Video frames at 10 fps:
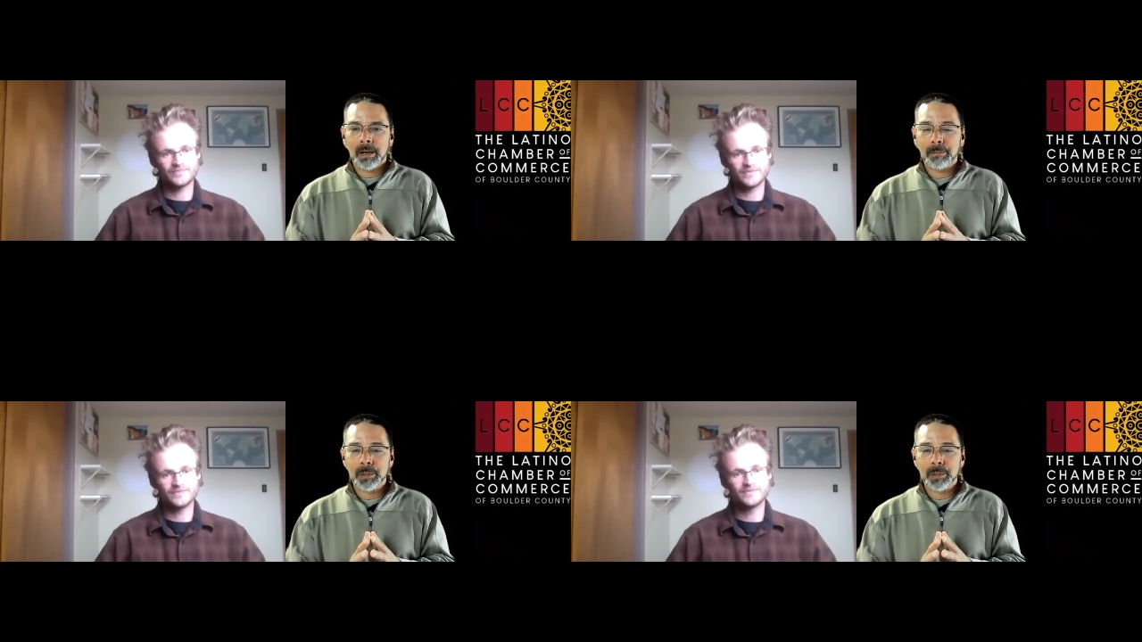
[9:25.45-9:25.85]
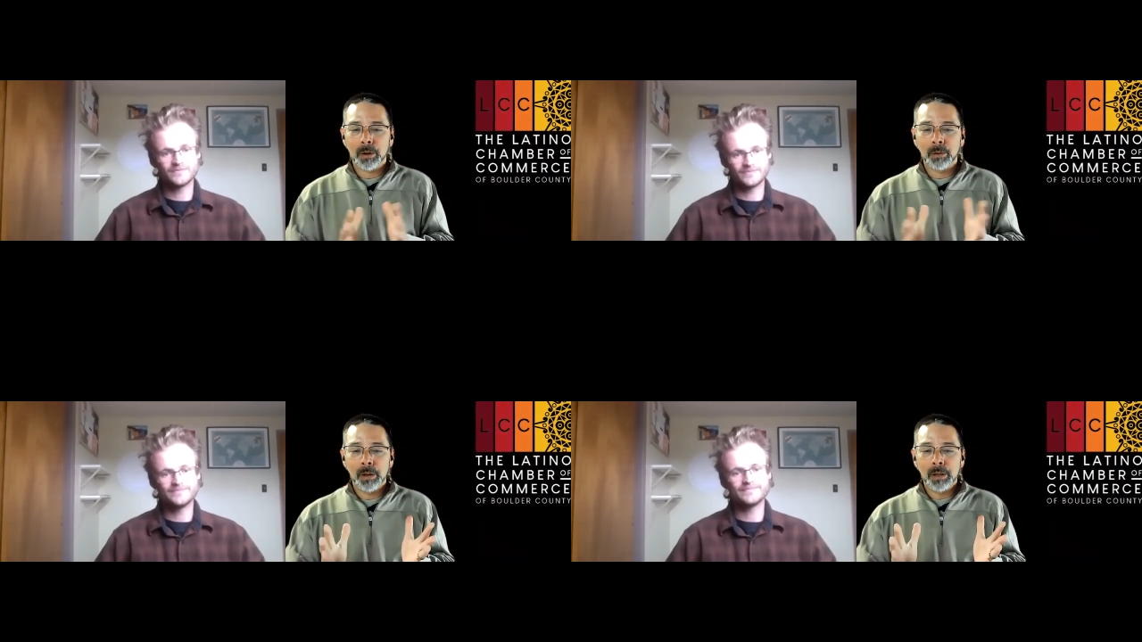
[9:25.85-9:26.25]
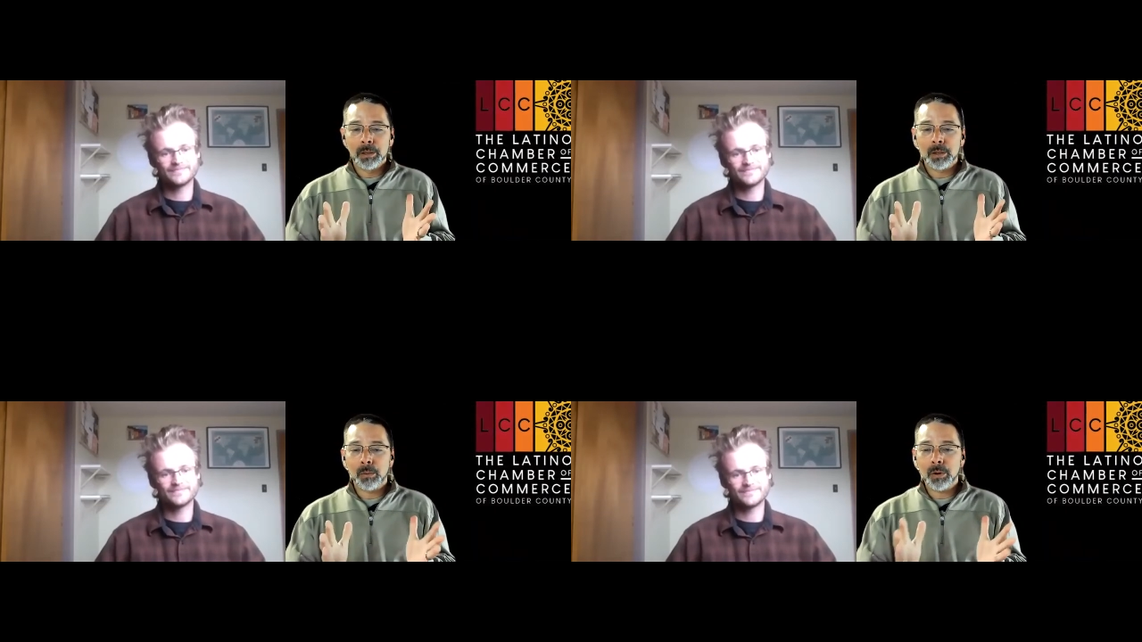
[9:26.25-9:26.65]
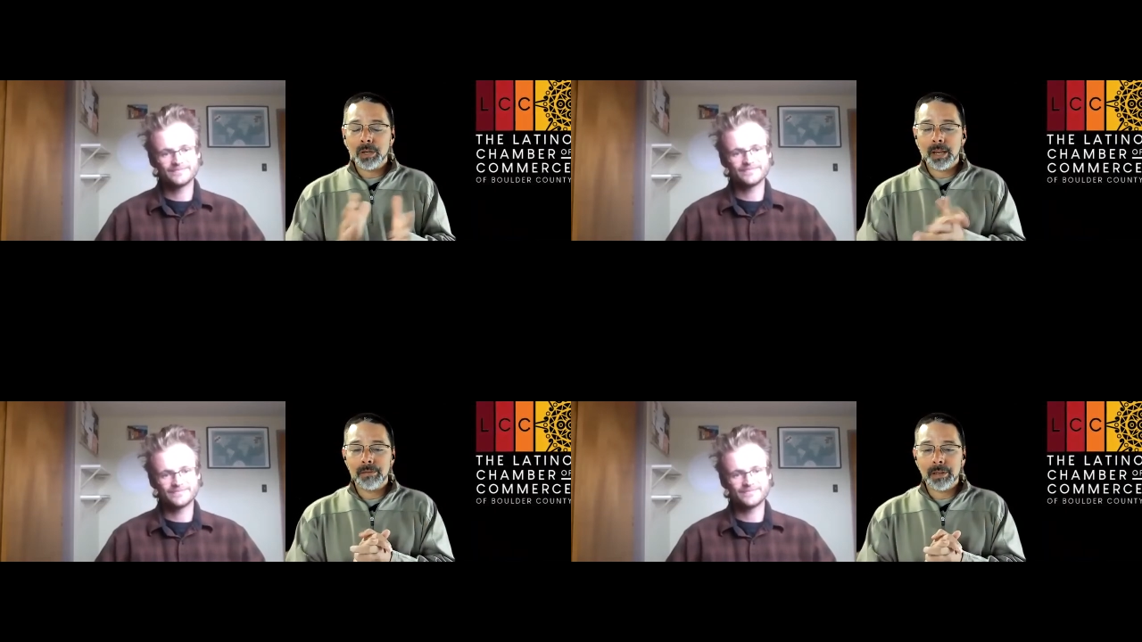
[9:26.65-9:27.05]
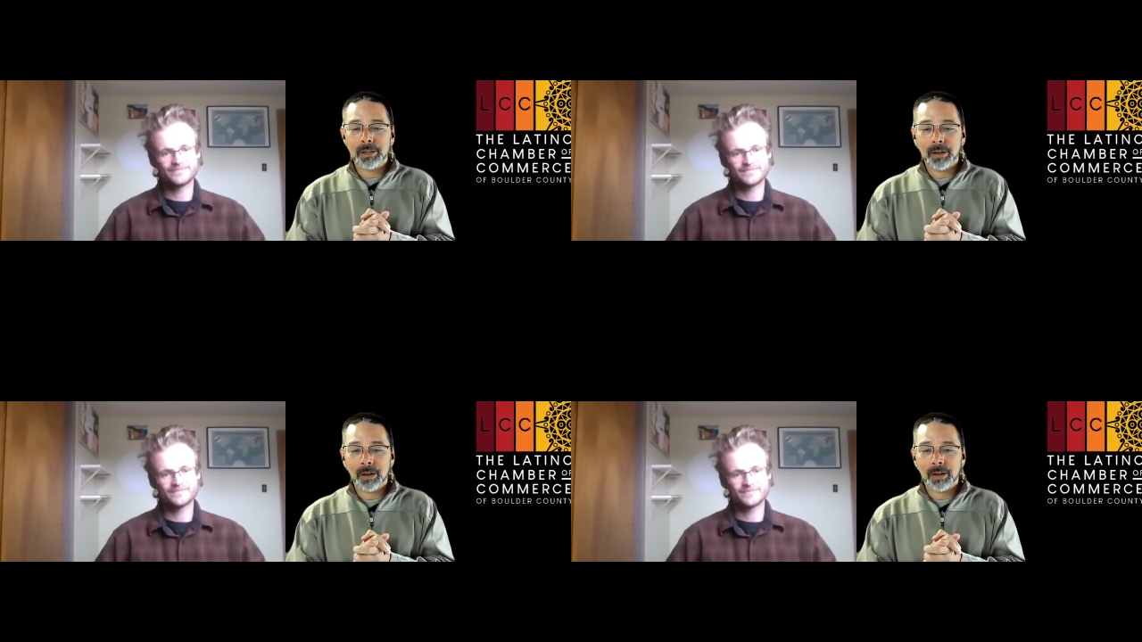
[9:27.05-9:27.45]
Speaker 1: Um, so so won't you give us
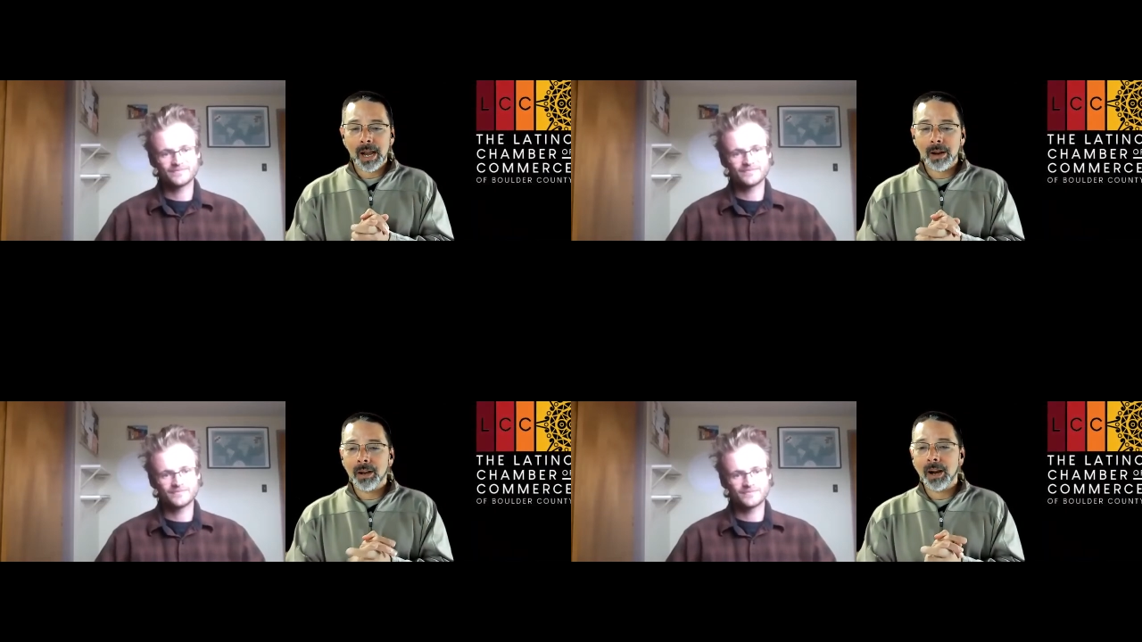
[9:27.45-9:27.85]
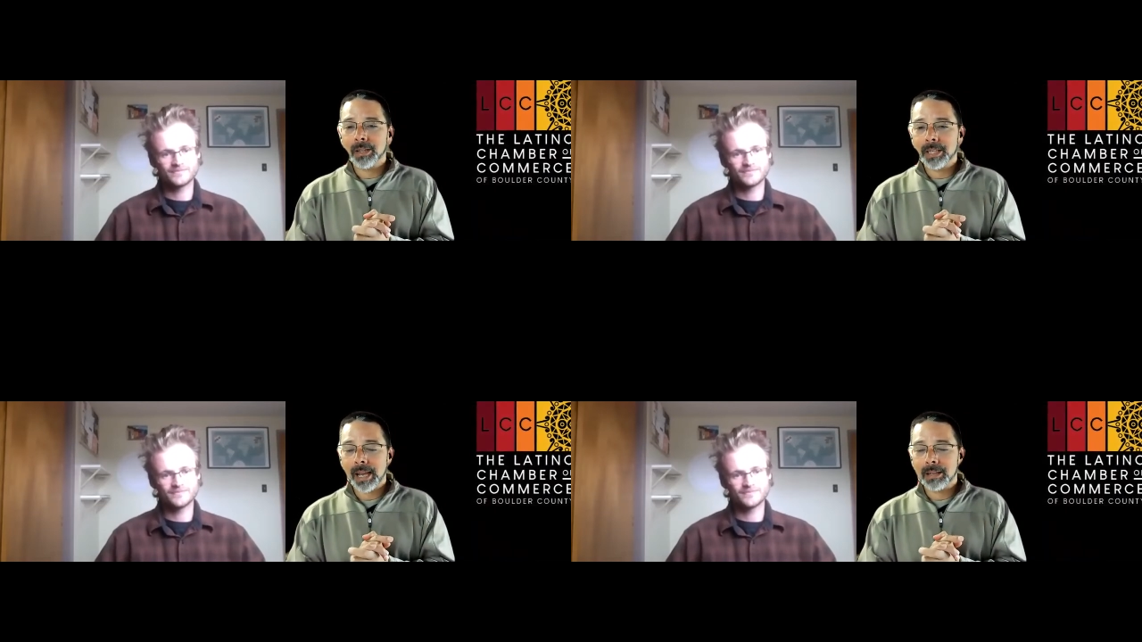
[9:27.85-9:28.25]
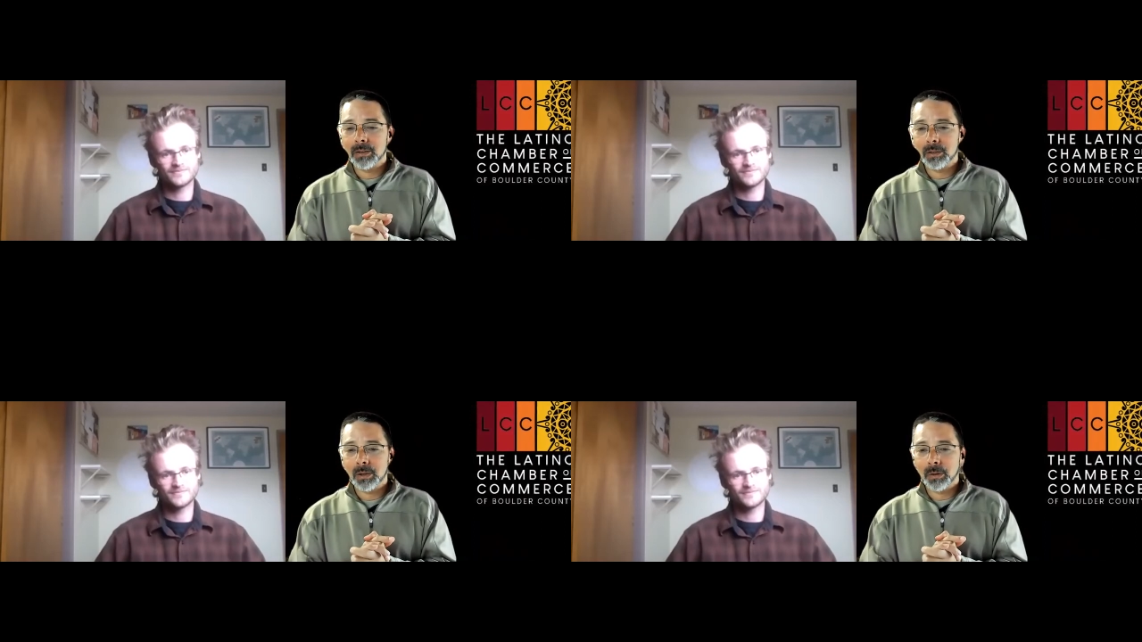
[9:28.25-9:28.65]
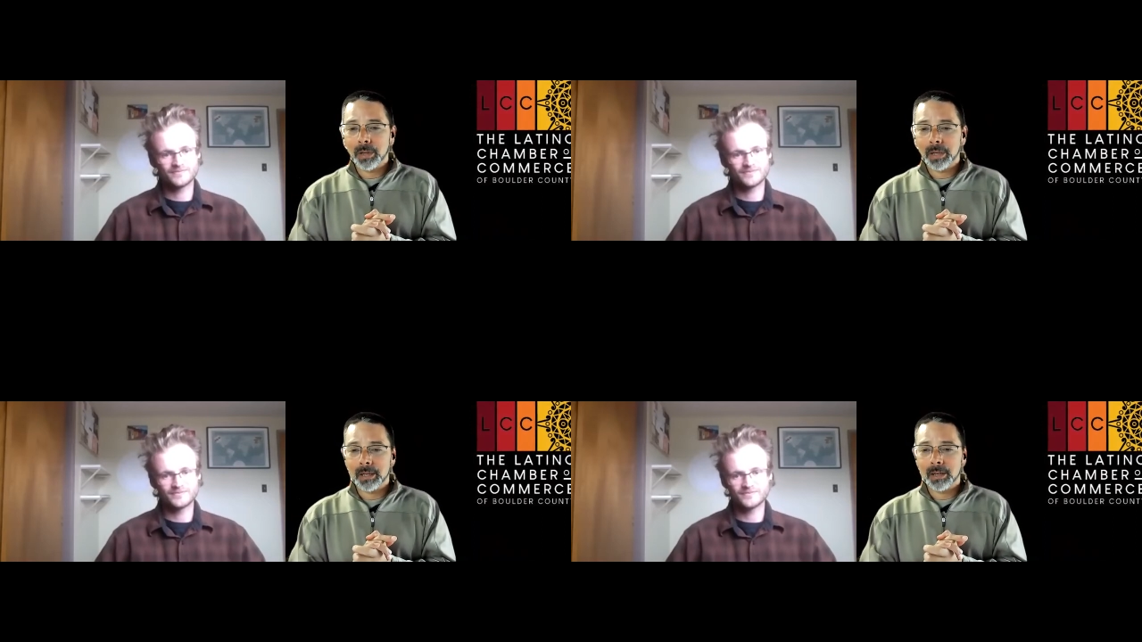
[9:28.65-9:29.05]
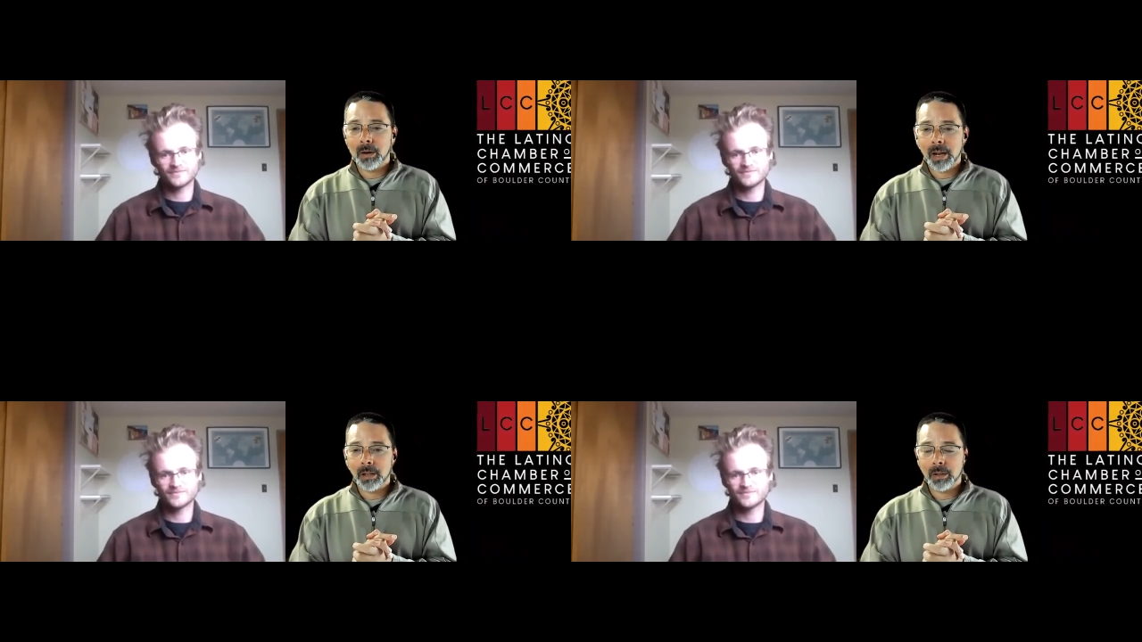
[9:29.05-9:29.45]
your how to contact you so we can
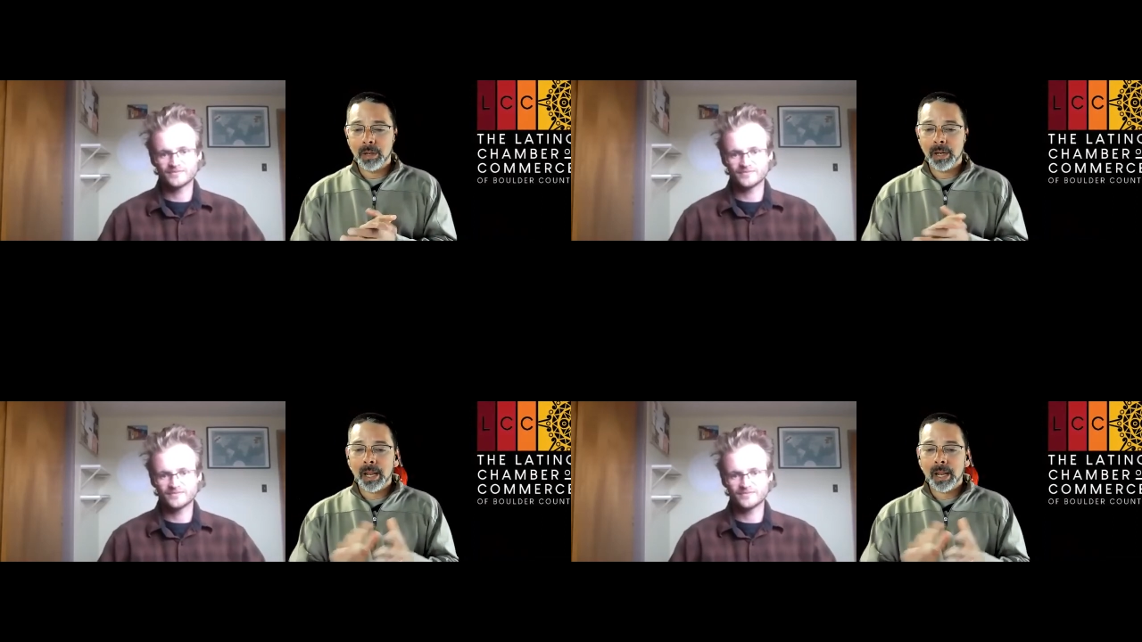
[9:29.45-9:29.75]
know how to do it?